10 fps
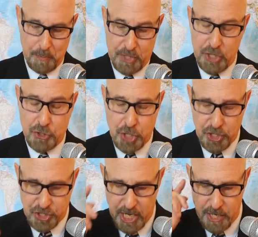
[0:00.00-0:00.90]
This
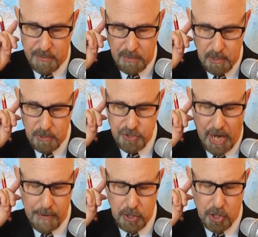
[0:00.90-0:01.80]
just in,
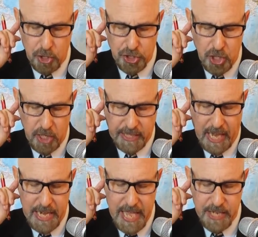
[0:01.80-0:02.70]
Jared Kushner,
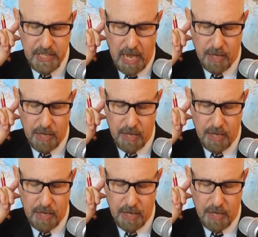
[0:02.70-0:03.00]
Kellyanne